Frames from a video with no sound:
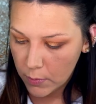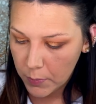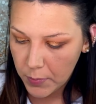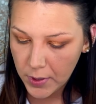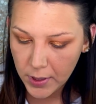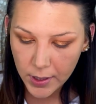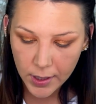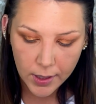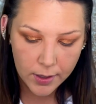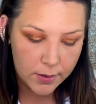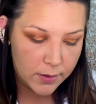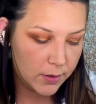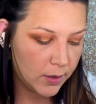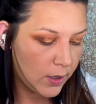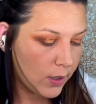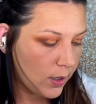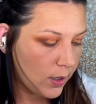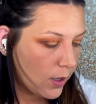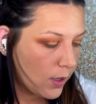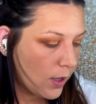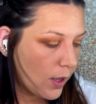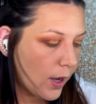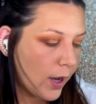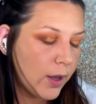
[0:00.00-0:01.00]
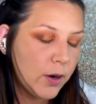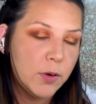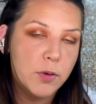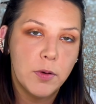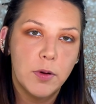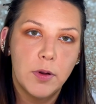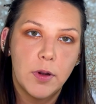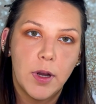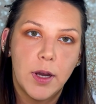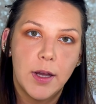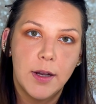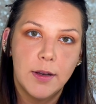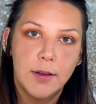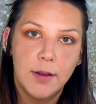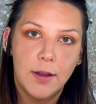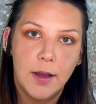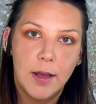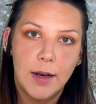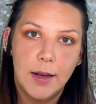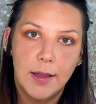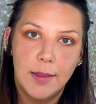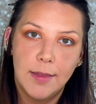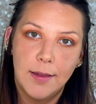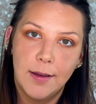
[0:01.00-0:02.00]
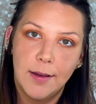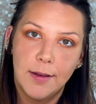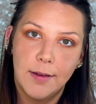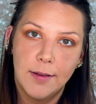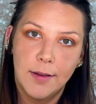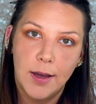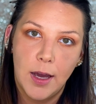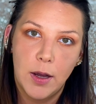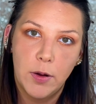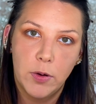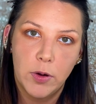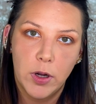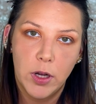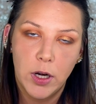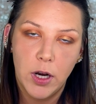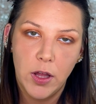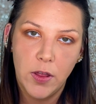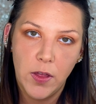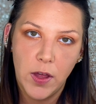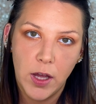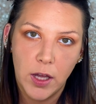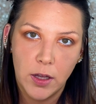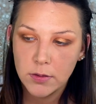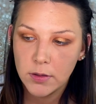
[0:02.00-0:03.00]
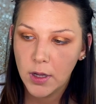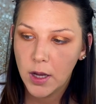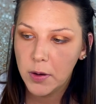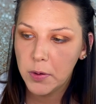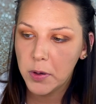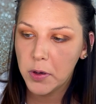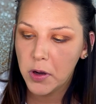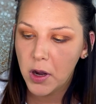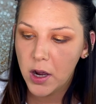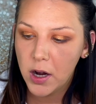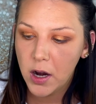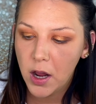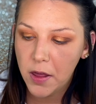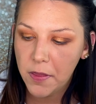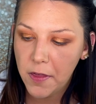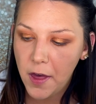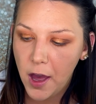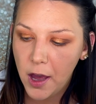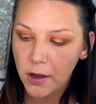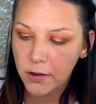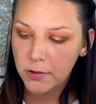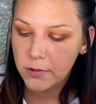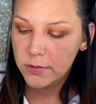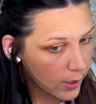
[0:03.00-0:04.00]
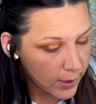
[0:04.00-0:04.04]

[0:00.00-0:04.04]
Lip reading: But again, I don't regret anything. I regret nothing. I regret nothing.